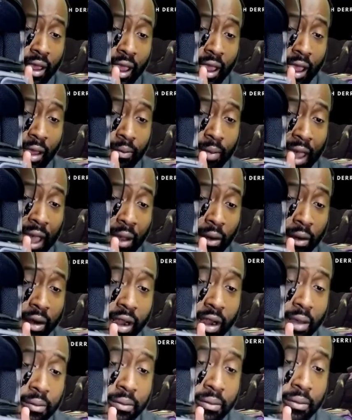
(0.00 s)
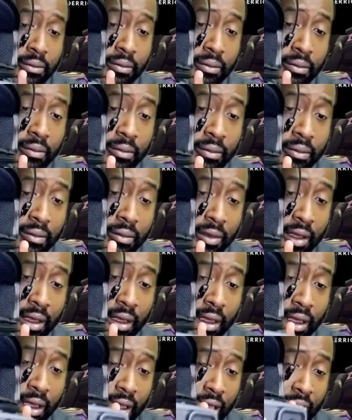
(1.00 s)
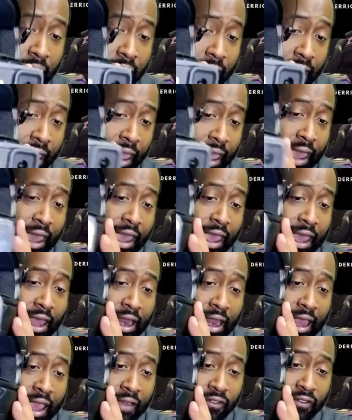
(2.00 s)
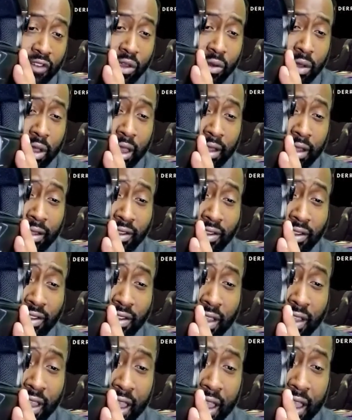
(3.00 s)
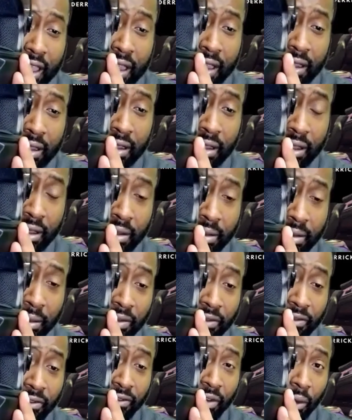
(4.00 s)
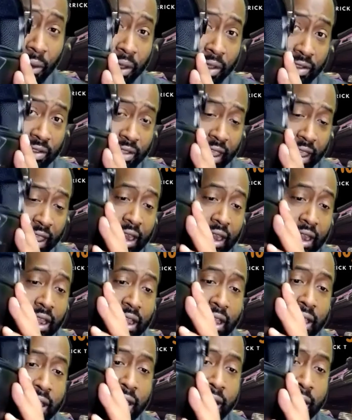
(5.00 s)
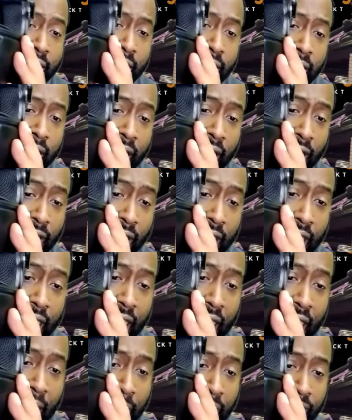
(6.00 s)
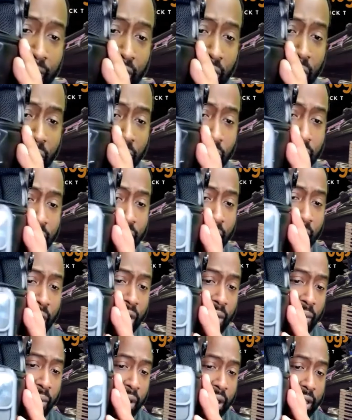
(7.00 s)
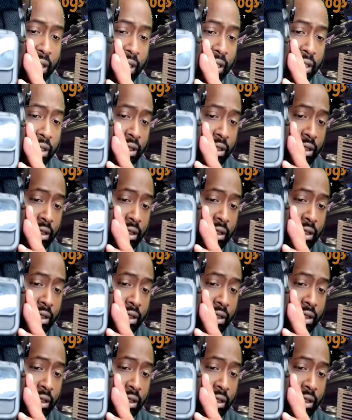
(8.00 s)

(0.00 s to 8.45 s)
and powered up. And if you can see, let me focus that in the camera view very quickly.